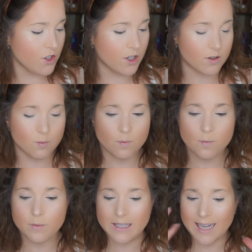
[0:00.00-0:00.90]
just
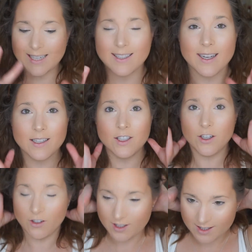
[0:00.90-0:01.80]
blends it
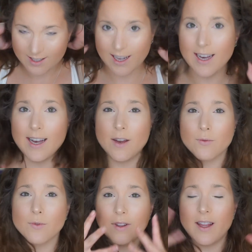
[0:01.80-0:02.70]
into your skin and
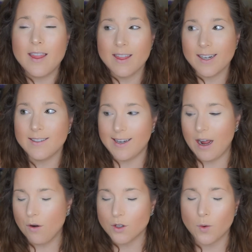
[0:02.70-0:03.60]
it really thins it
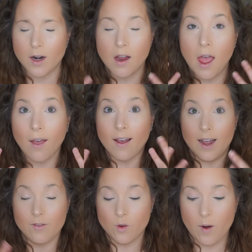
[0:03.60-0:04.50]
out to where
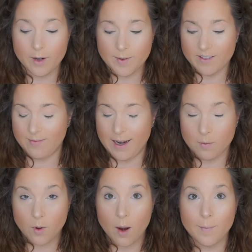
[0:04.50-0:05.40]
I have quite a bit of
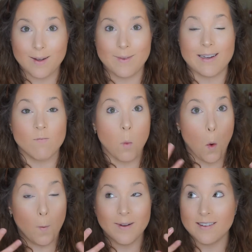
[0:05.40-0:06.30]
makeup on, but I'm like,
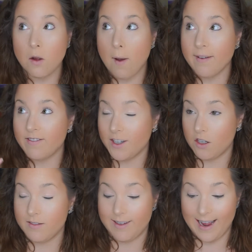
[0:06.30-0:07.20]
I
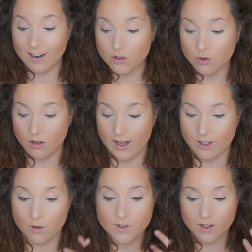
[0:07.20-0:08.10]
feel natural.
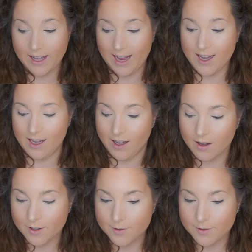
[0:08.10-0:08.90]
I don't feel cakey.